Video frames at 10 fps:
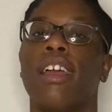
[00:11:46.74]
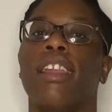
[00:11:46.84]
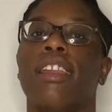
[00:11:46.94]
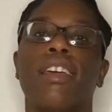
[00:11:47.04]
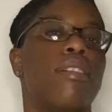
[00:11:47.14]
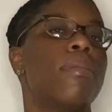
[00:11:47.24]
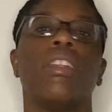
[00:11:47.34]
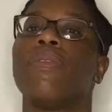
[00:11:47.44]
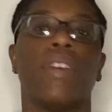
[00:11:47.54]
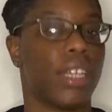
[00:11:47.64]
little
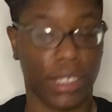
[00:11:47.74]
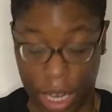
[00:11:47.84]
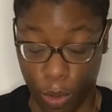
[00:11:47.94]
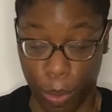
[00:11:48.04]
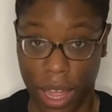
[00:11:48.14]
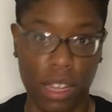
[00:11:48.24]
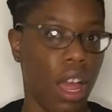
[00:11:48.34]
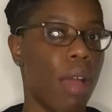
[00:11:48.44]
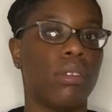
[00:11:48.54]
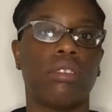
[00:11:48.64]
motherfucking psychopath.
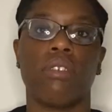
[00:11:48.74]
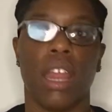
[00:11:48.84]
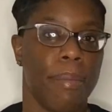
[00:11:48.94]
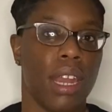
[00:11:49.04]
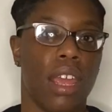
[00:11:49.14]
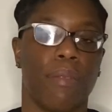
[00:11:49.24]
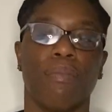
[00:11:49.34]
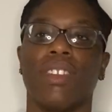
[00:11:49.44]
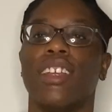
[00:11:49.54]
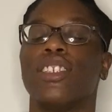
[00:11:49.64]
I'm screaming it.
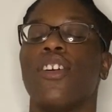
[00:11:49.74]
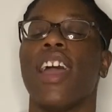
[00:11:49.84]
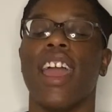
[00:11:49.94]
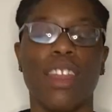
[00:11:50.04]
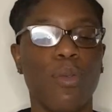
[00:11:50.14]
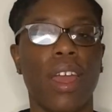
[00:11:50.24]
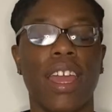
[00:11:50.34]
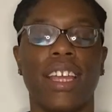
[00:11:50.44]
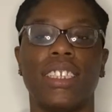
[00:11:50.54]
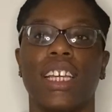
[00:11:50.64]
So
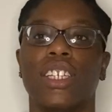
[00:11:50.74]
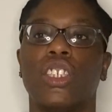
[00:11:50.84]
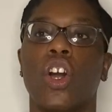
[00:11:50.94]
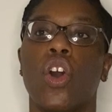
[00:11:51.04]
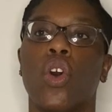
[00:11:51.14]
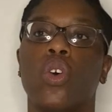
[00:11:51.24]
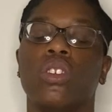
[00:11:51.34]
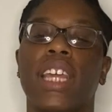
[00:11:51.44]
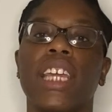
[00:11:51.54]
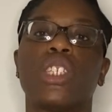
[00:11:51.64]
anyways, so
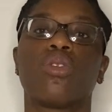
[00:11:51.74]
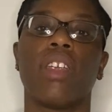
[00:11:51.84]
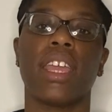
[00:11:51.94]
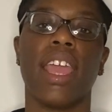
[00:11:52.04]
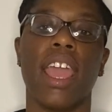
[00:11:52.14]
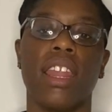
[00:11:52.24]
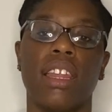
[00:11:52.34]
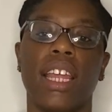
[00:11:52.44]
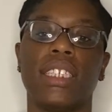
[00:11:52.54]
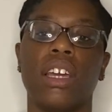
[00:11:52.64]
they trick Hannah.
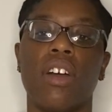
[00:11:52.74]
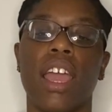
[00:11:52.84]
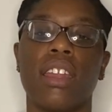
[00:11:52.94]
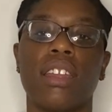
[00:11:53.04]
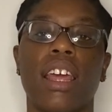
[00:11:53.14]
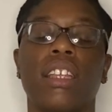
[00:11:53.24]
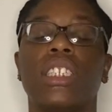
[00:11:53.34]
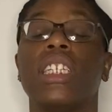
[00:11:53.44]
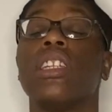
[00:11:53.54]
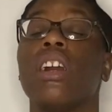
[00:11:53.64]
They tell Hannah that
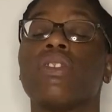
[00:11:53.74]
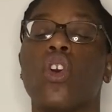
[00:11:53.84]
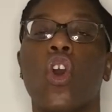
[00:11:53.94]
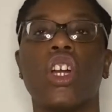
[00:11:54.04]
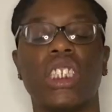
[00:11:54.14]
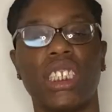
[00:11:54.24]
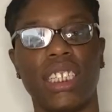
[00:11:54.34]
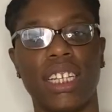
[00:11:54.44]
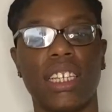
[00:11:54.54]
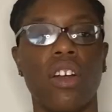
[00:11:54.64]
she loved horses.
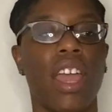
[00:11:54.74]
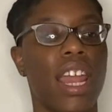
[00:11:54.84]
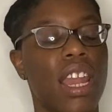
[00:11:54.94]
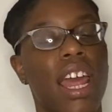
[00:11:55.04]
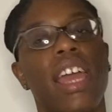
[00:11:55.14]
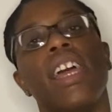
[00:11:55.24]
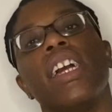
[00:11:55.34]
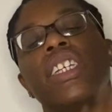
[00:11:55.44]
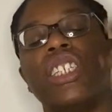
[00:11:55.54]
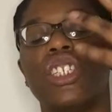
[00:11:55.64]
They tell Hannah that
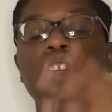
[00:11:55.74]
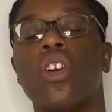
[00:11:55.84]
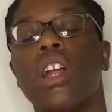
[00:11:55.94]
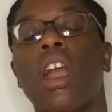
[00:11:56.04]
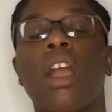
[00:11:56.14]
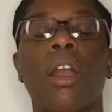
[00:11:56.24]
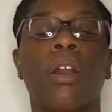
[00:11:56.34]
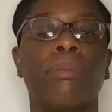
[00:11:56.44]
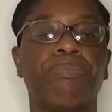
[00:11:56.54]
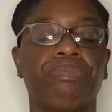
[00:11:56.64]
she's gonna
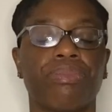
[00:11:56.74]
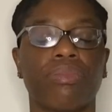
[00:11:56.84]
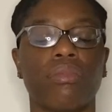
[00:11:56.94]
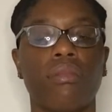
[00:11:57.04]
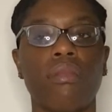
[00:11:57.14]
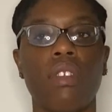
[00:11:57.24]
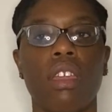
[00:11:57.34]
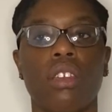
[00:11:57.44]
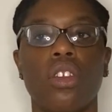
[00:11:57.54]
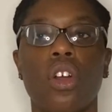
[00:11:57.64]

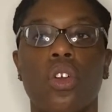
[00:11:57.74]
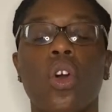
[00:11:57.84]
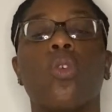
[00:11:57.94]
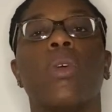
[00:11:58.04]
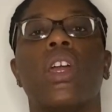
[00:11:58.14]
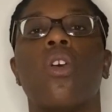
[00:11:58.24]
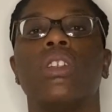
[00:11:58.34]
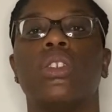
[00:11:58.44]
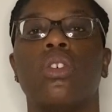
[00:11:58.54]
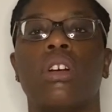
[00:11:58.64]
we go
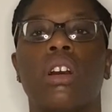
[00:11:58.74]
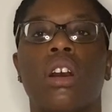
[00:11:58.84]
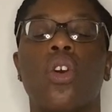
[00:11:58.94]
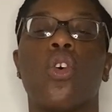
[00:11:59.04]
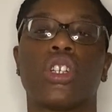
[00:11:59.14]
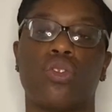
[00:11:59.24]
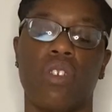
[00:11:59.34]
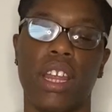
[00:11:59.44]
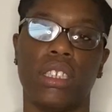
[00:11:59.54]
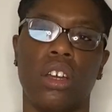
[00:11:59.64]
into a horse
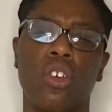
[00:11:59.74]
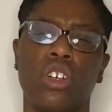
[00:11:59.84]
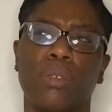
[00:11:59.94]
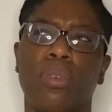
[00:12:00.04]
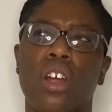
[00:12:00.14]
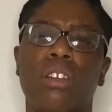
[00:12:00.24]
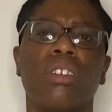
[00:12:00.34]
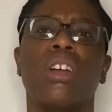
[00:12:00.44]
ranch, a horse barn,